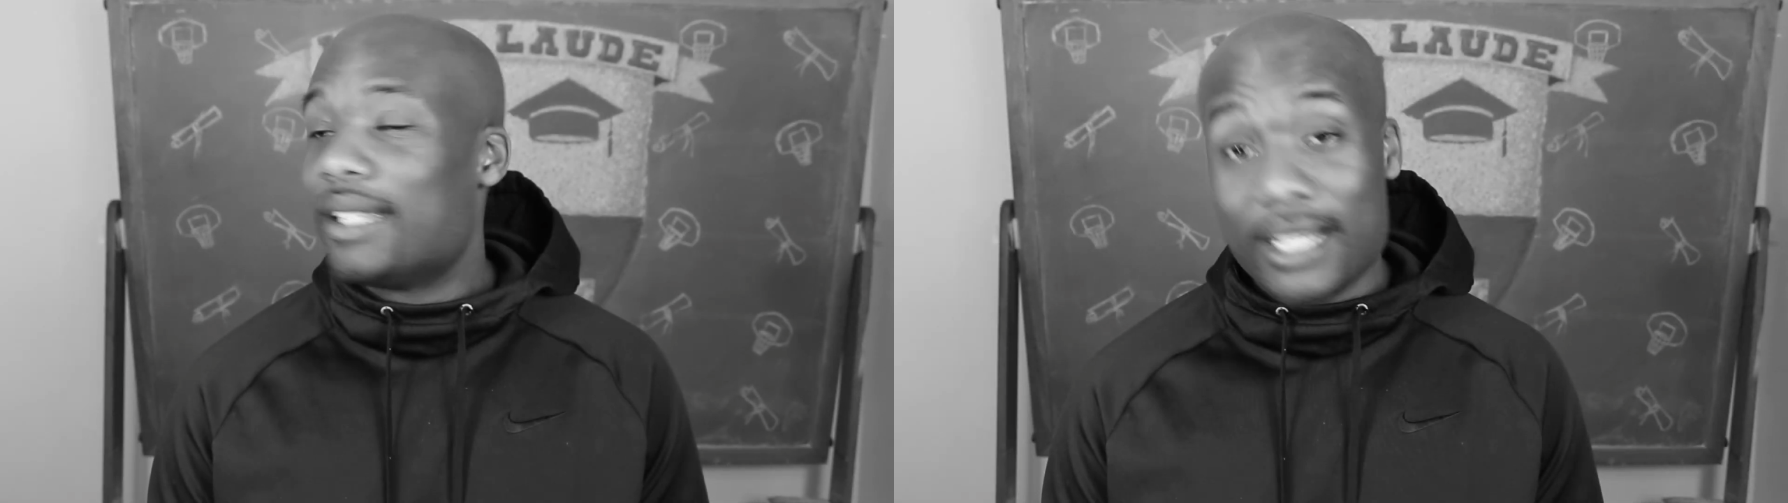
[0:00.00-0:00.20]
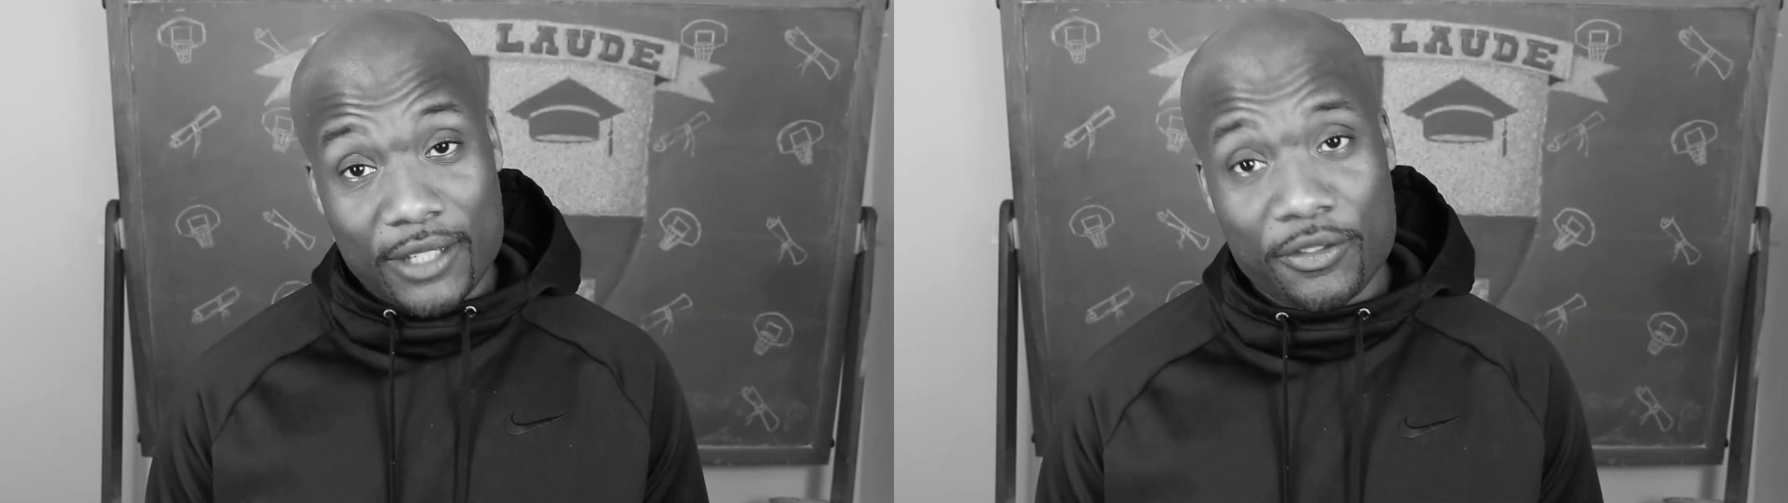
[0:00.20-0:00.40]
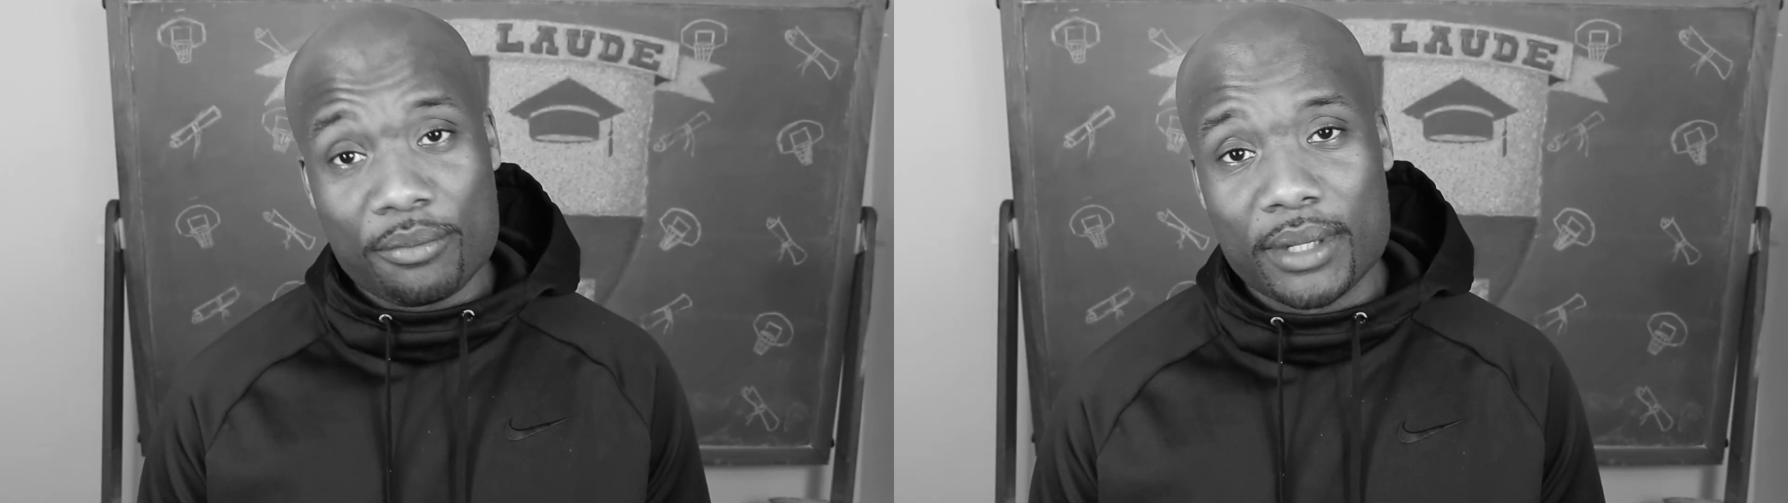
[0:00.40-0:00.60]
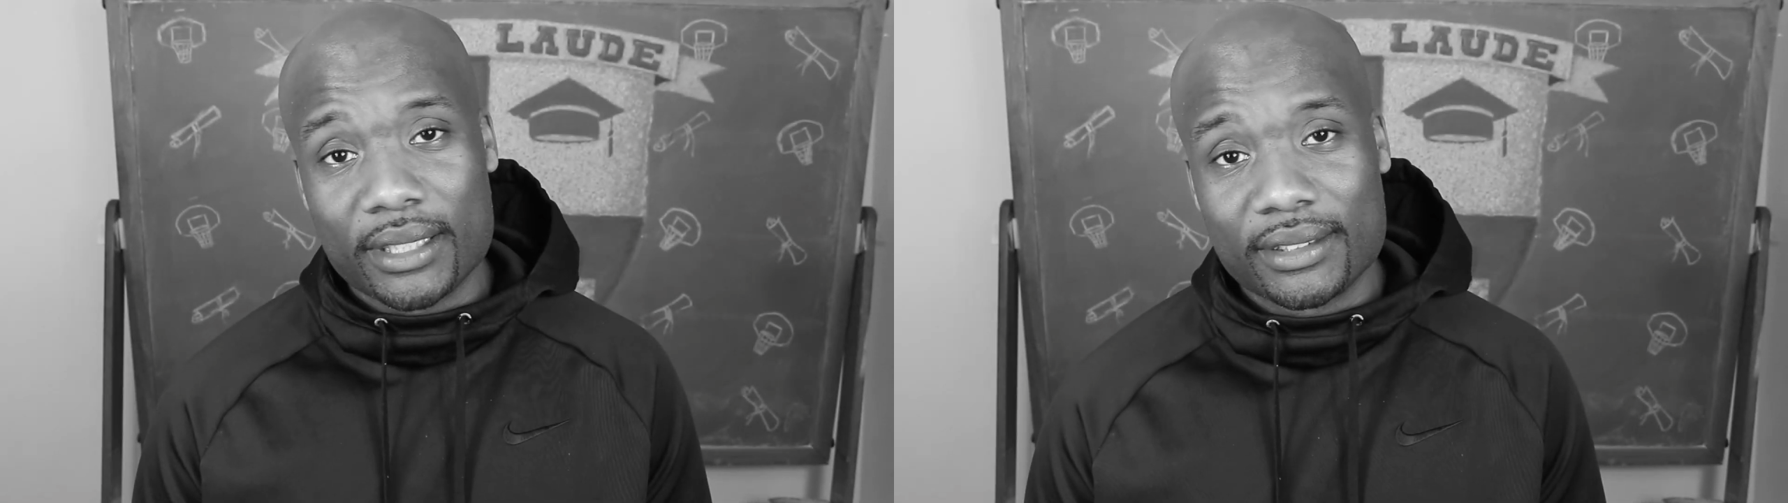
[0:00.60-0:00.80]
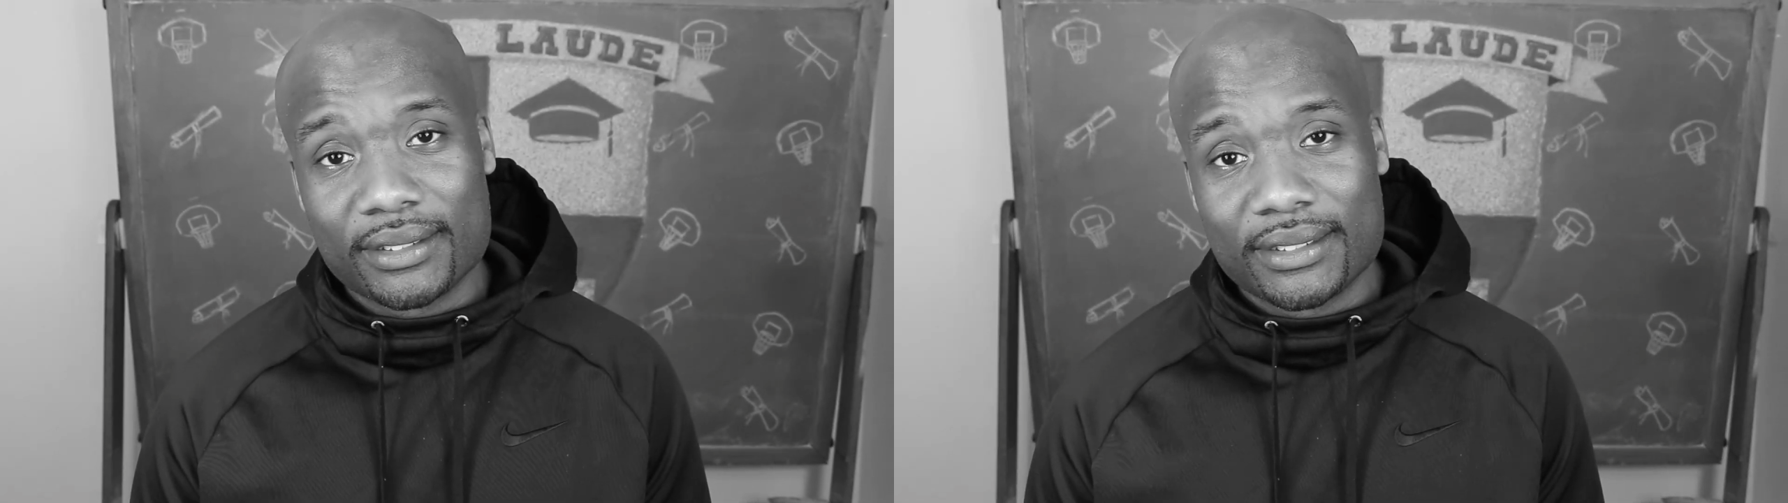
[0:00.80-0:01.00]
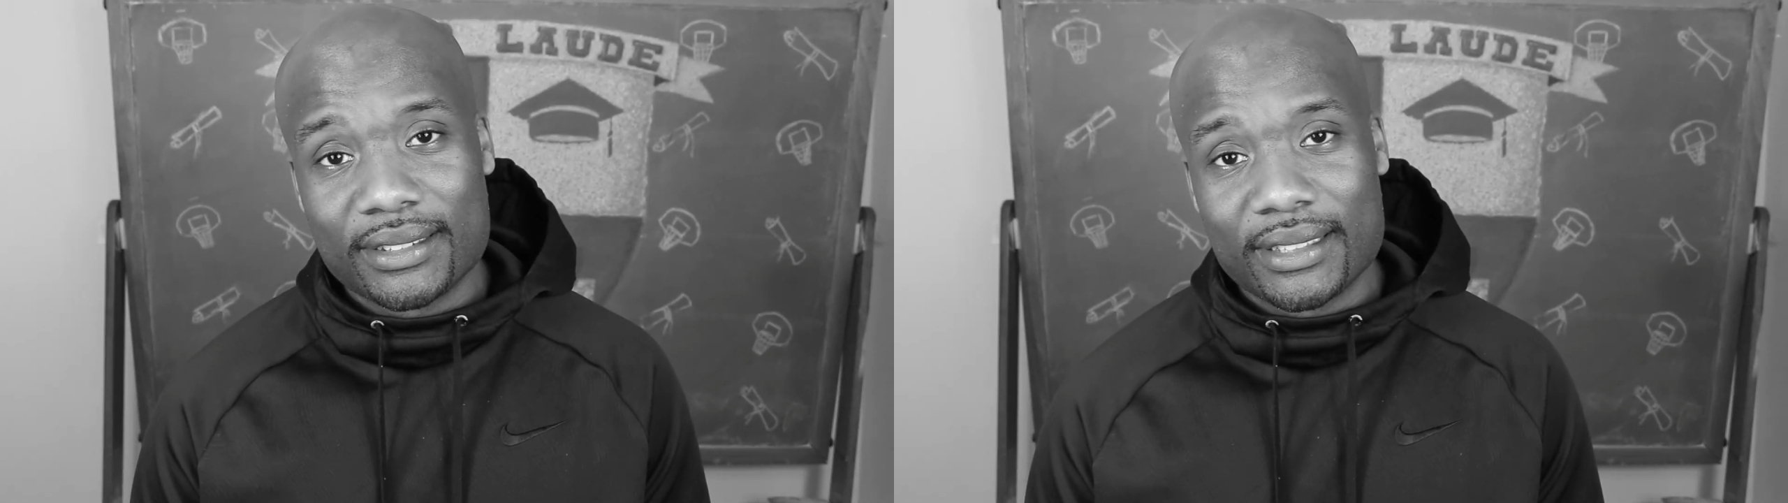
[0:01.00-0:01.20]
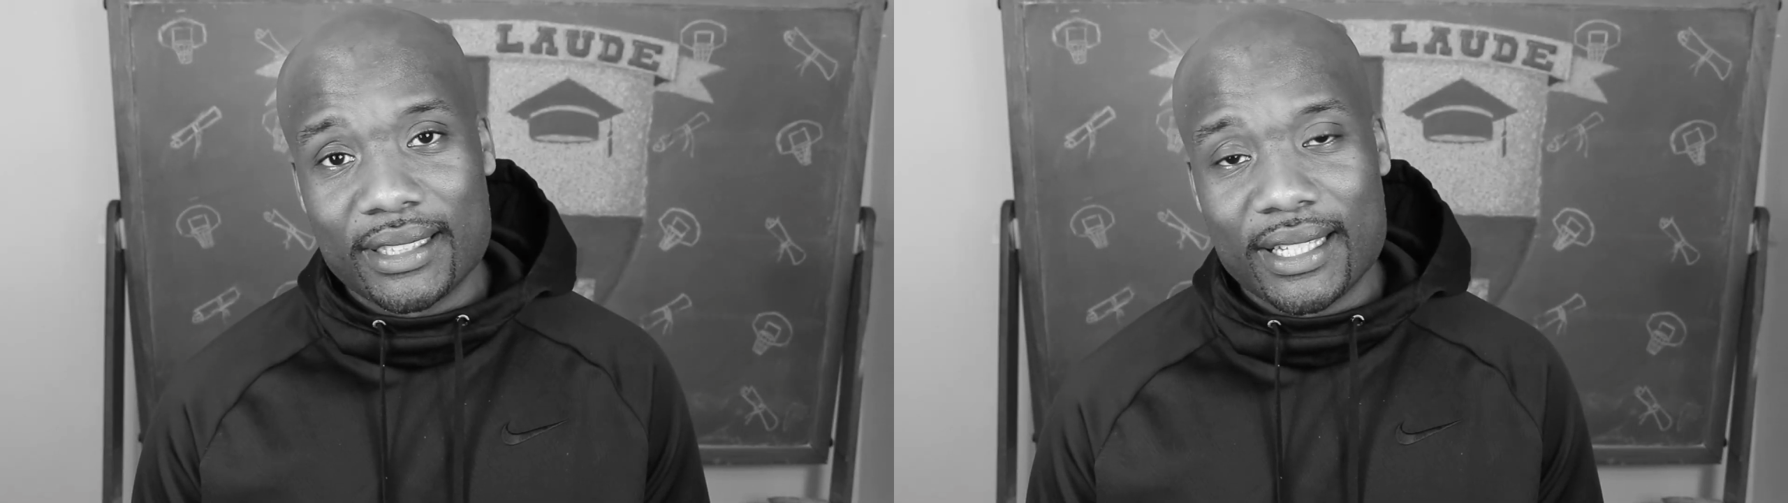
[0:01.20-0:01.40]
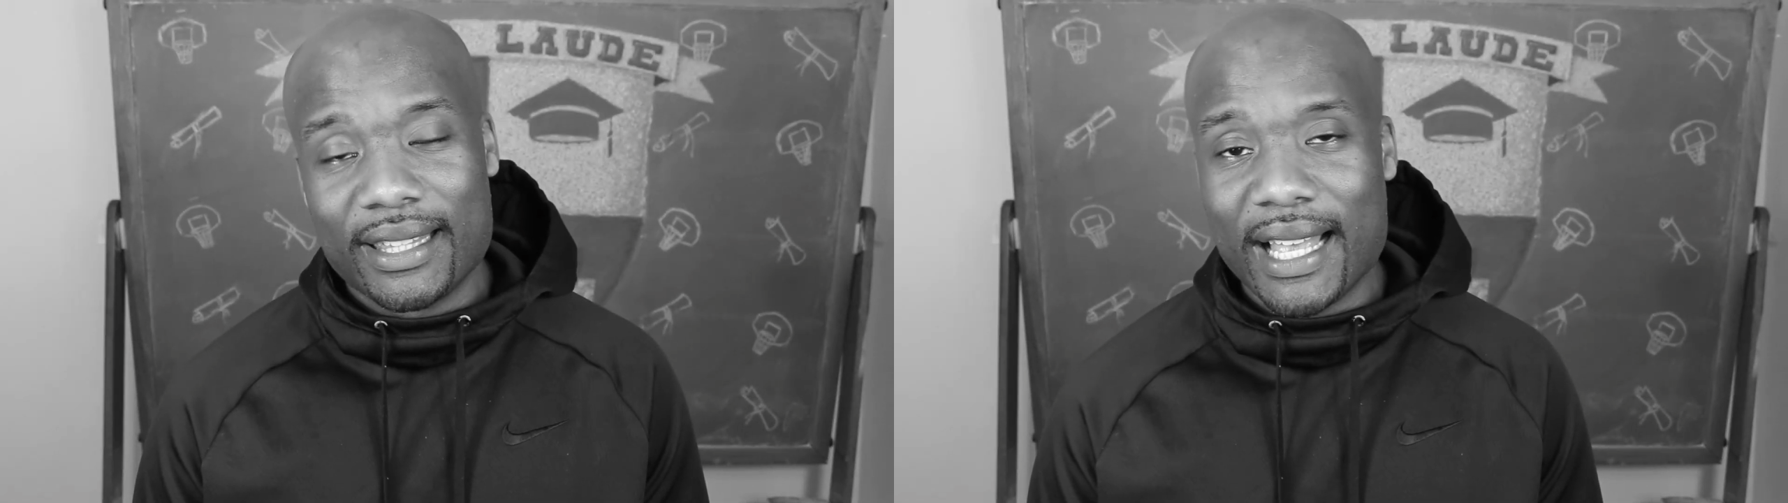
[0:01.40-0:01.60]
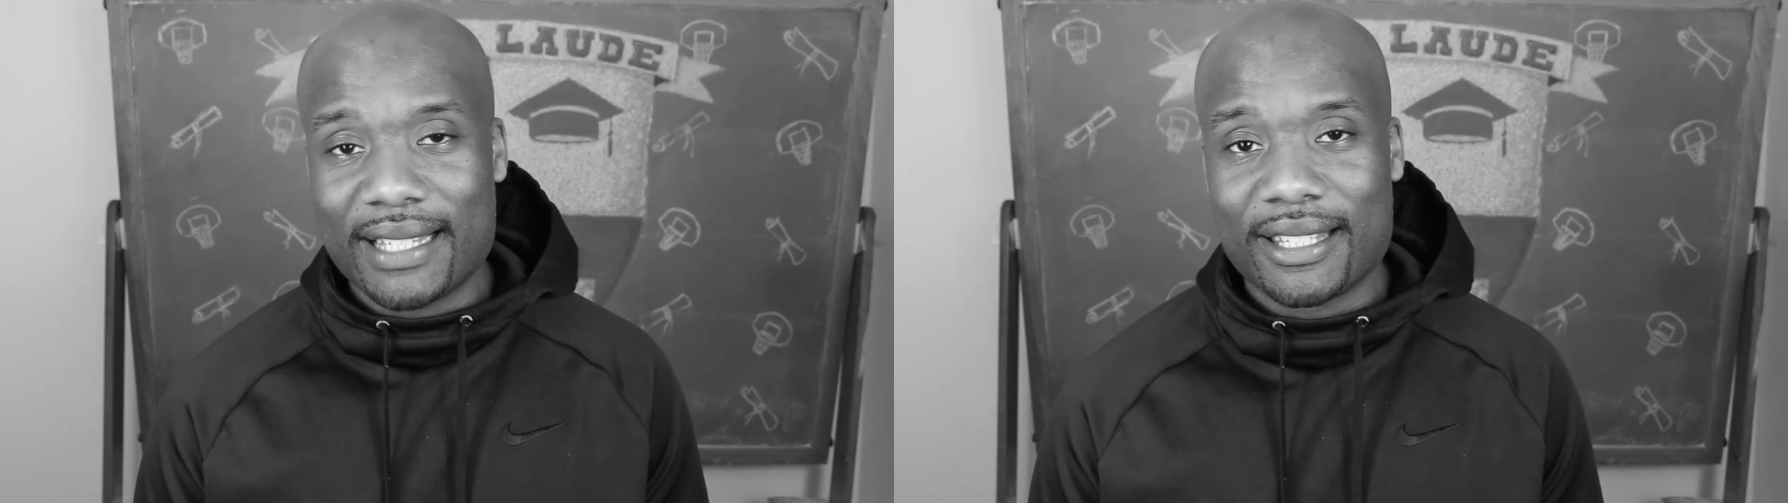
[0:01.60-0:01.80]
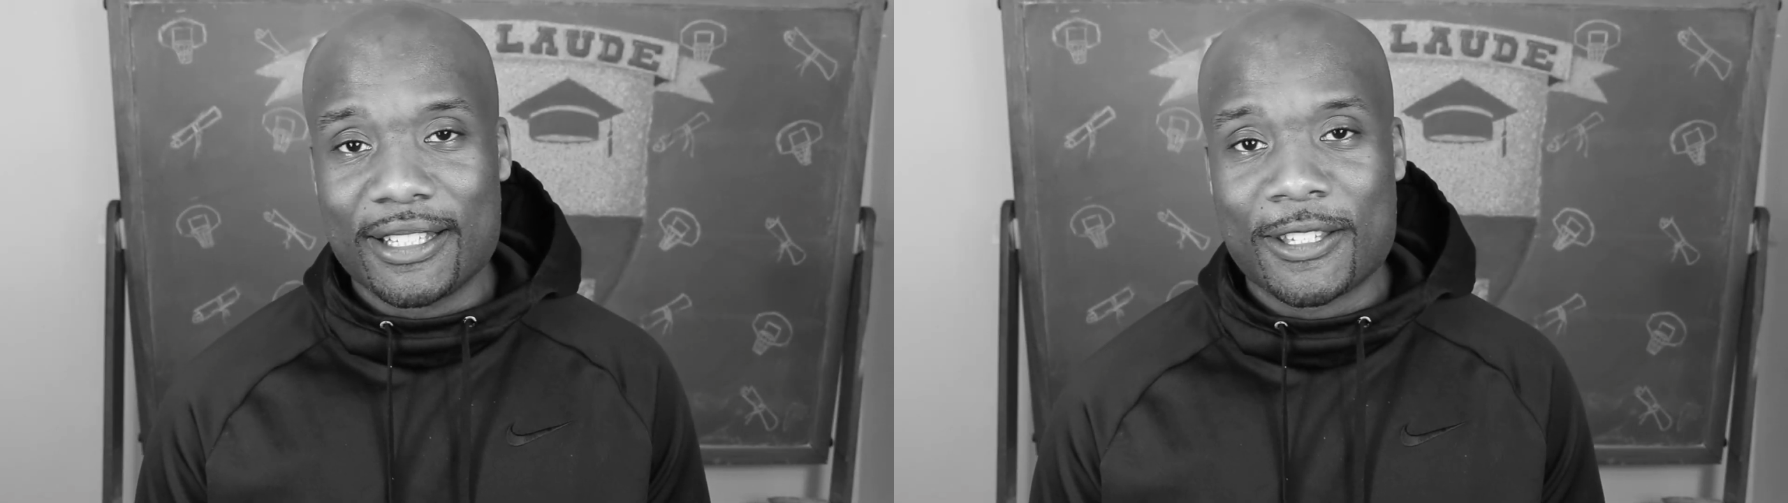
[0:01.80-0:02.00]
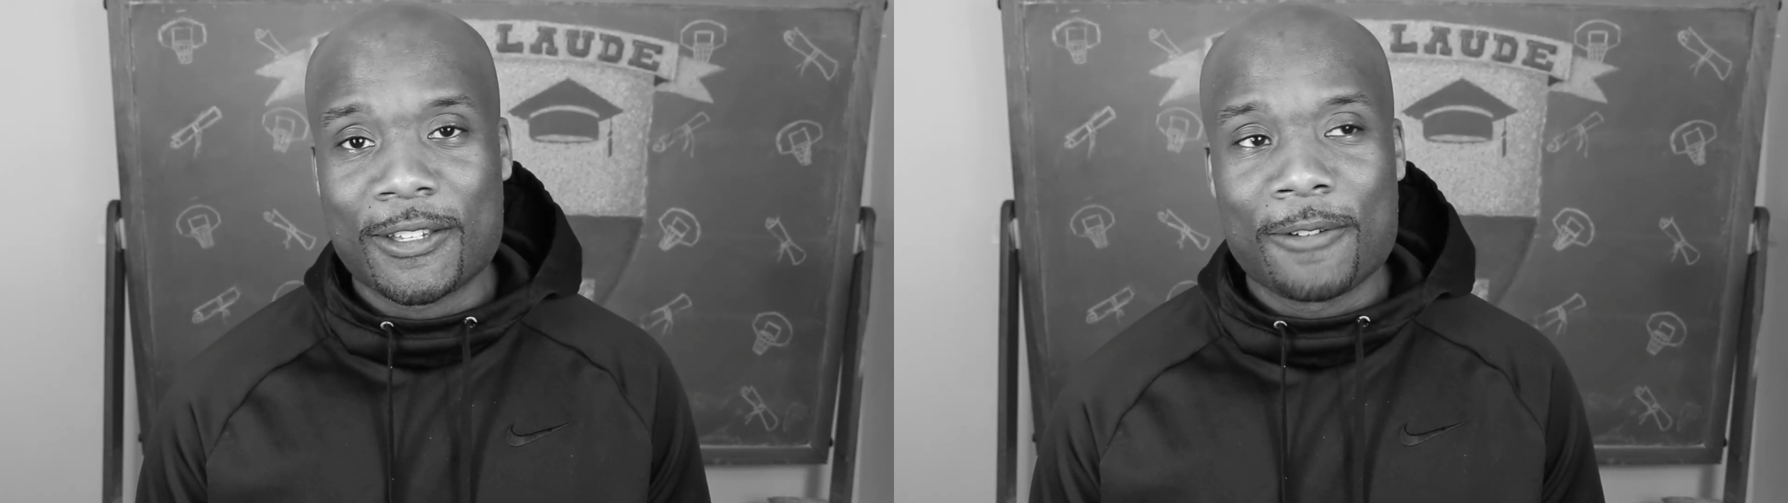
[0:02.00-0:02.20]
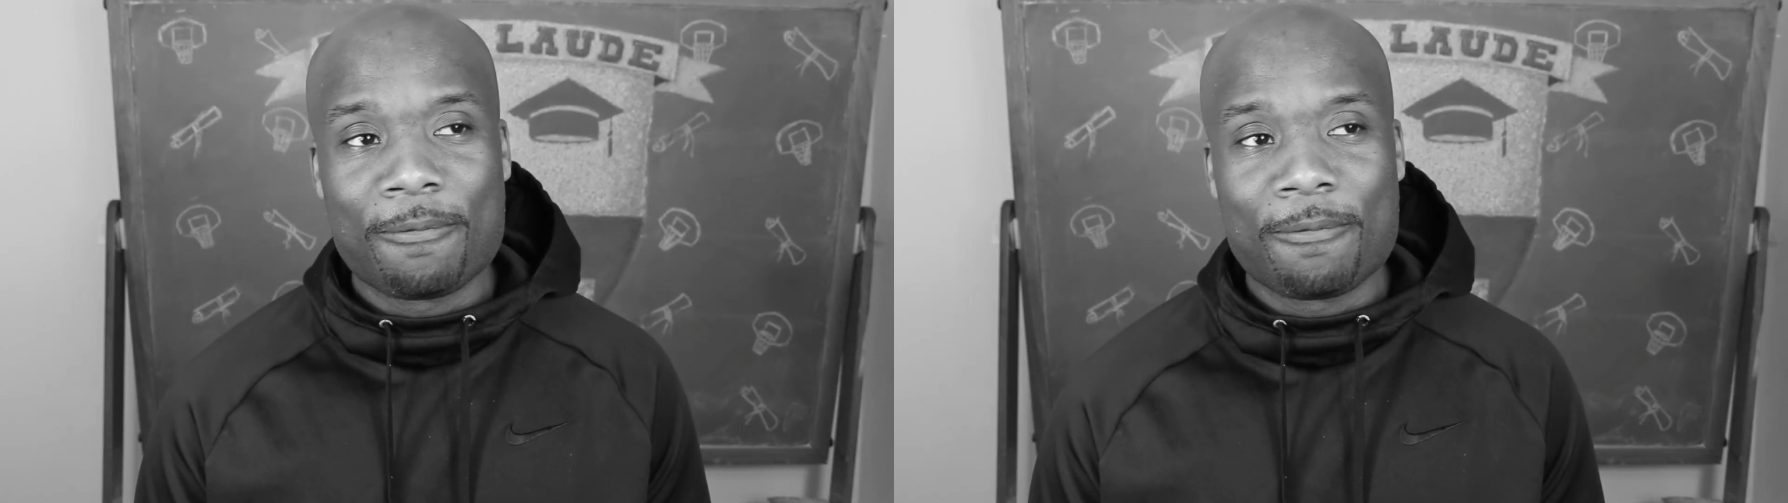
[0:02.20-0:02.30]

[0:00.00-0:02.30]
it's for me. In that sense.